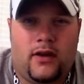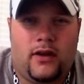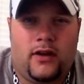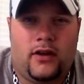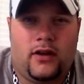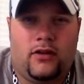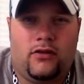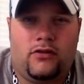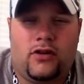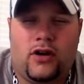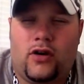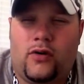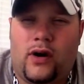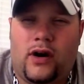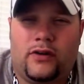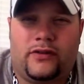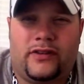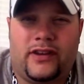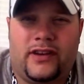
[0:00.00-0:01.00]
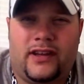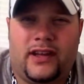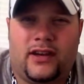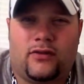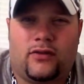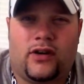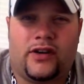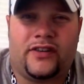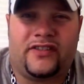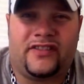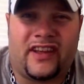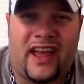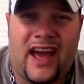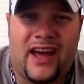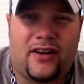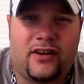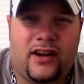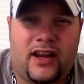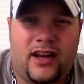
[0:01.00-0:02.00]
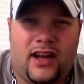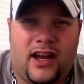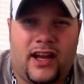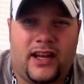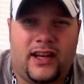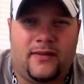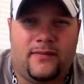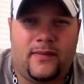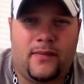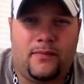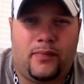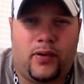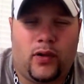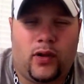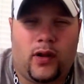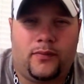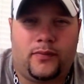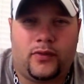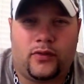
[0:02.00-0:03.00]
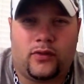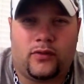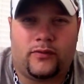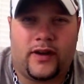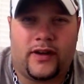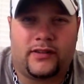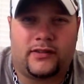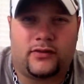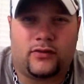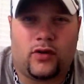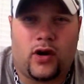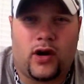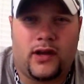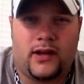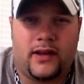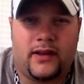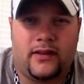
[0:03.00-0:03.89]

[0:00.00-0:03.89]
You don't go out to dinner on a Saturday night and pull up to a restaurant